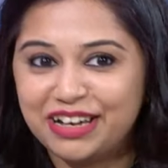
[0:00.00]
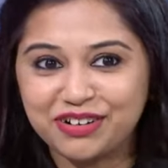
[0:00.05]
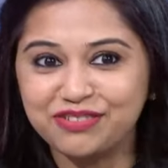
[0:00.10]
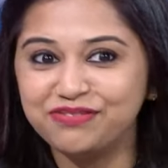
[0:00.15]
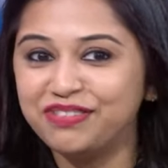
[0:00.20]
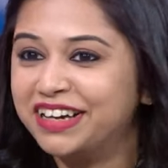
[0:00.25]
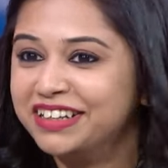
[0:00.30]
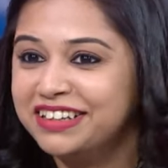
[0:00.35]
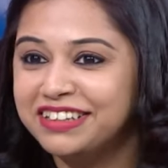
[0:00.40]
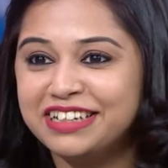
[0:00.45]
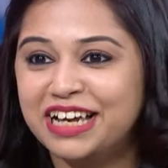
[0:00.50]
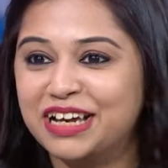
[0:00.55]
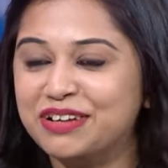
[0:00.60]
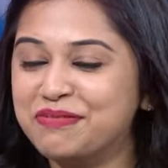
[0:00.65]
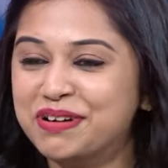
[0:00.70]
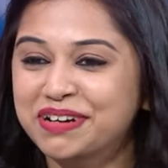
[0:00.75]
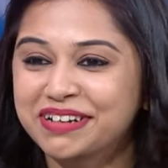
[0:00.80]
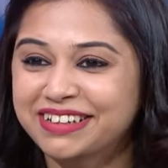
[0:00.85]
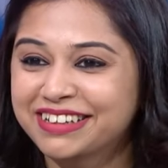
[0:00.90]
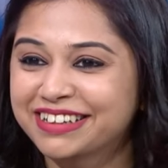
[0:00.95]
don't find the
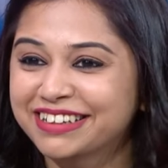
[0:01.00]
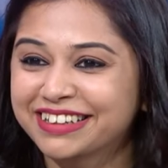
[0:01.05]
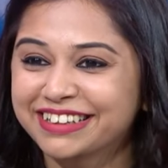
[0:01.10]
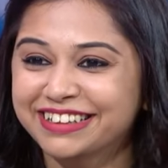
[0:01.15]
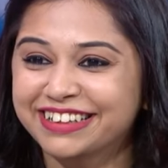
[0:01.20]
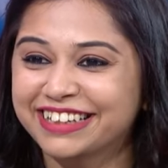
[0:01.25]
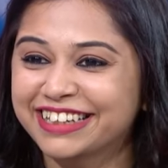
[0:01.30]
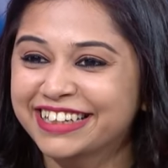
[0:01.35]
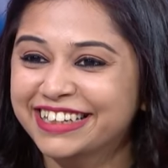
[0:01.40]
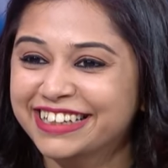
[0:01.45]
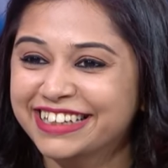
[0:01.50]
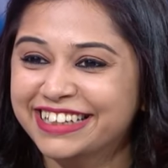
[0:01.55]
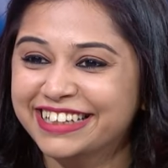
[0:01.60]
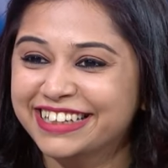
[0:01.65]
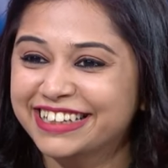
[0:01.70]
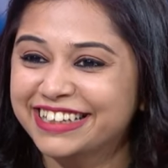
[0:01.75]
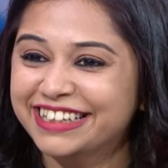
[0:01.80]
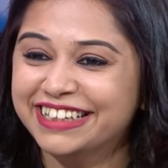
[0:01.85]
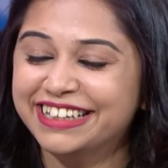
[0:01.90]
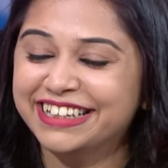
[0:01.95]
time.
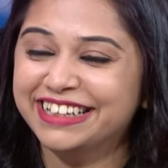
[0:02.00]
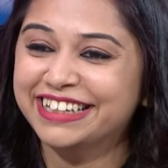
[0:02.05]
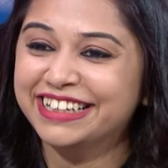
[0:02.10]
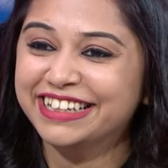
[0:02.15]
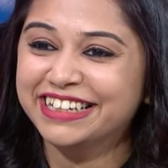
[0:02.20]
So